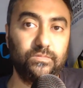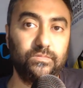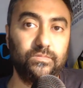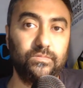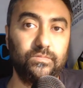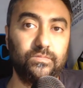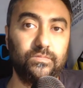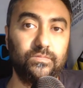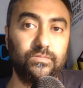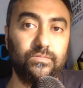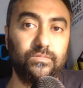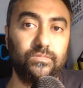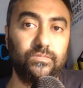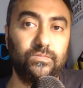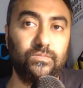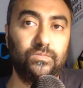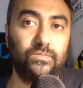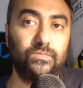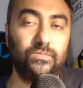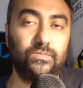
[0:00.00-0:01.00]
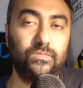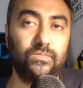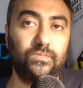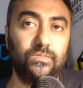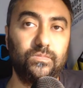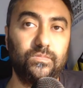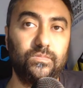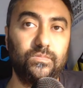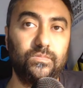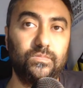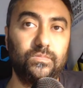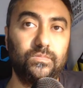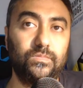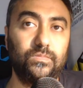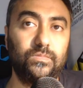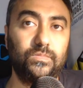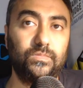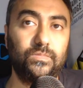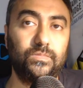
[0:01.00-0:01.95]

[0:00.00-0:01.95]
[no speech]